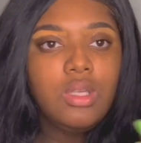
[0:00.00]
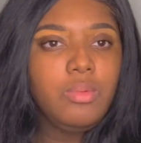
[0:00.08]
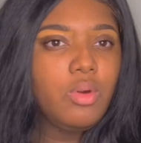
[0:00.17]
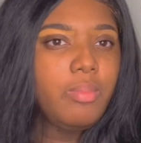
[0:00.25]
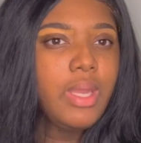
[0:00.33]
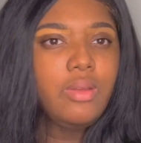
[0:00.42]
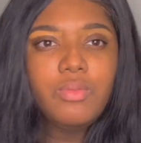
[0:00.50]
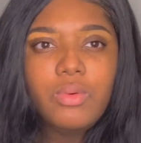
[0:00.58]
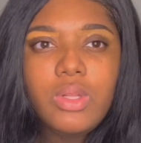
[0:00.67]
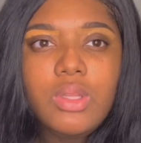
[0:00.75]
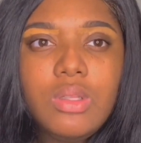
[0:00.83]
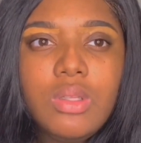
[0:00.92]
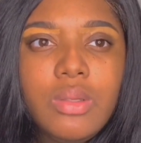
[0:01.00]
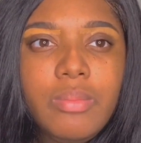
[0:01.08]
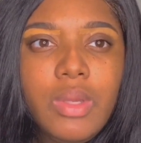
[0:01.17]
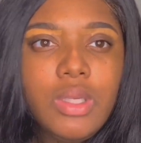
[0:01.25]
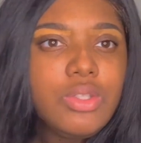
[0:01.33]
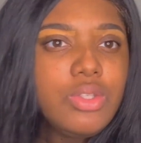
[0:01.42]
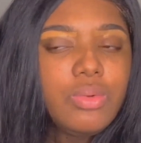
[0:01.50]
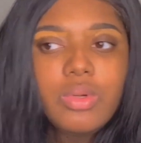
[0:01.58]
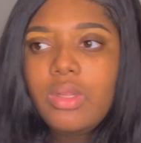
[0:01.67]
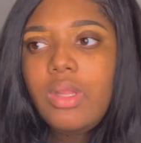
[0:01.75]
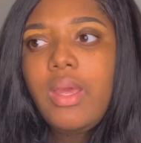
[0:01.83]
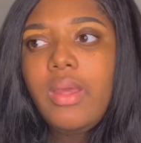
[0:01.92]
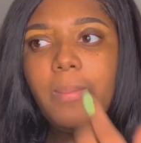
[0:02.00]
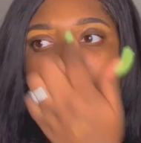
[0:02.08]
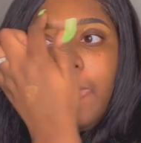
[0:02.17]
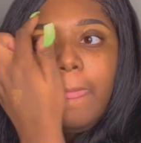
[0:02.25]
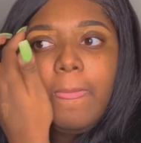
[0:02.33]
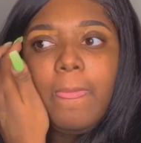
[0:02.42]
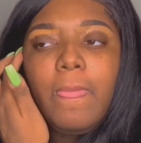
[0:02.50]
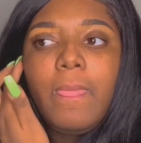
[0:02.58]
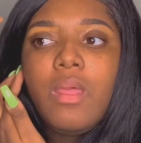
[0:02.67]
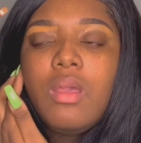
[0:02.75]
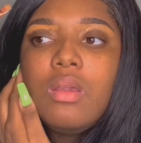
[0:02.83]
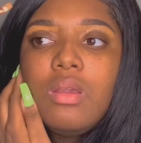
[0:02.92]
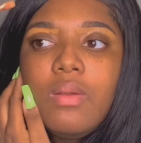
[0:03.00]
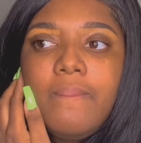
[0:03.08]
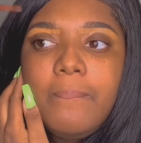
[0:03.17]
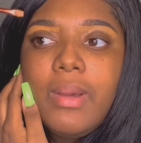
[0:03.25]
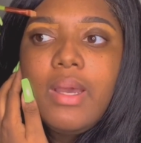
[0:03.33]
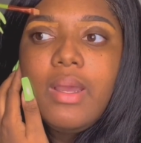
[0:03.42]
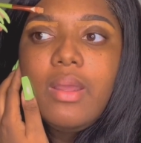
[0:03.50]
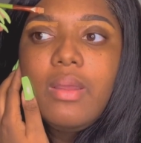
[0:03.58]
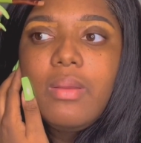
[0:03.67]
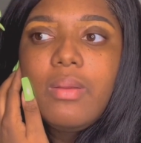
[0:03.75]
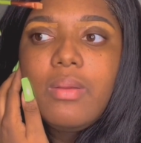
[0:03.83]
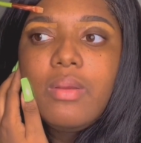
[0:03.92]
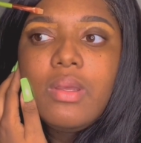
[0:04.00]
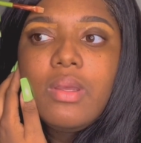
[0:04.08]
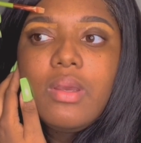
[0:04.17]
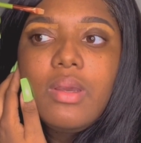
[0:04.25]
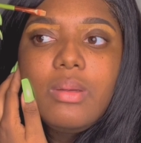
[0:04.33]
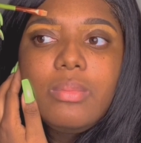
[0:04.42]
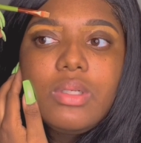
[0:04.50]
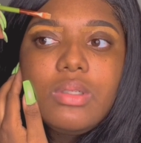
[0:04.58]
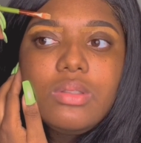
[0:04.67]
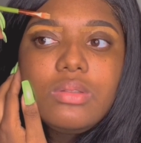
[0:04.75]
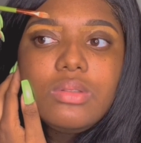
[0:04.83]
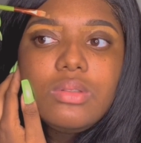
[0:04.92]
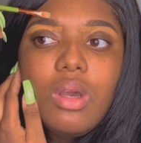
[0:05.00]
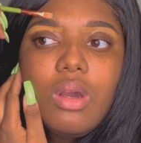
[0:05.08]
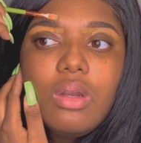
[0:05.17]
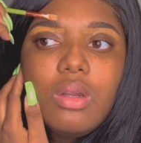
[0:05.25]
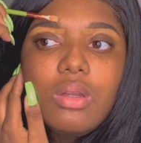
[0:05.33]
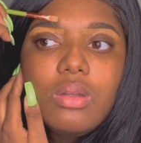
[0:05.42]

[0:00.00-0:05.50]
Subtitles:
back and forth, making sure that my eyebrows are,